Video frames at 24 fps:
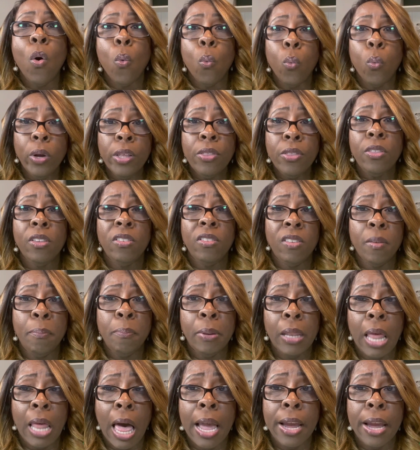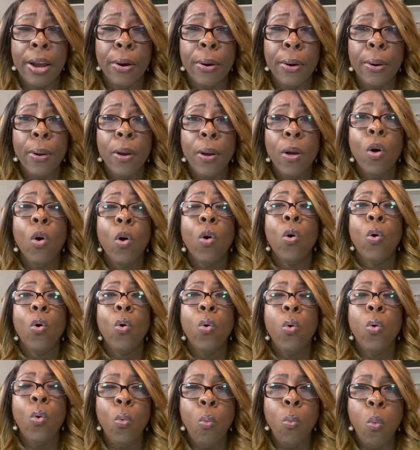with the supplier
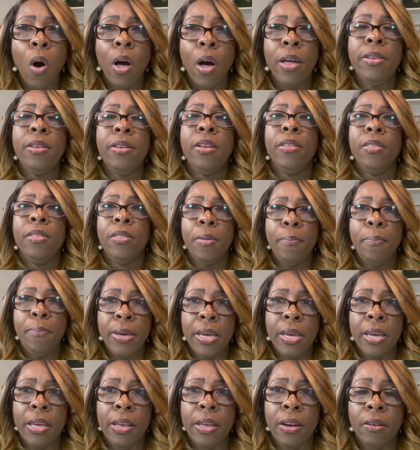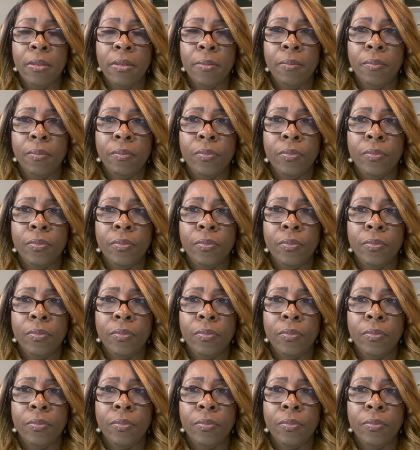who won the bid.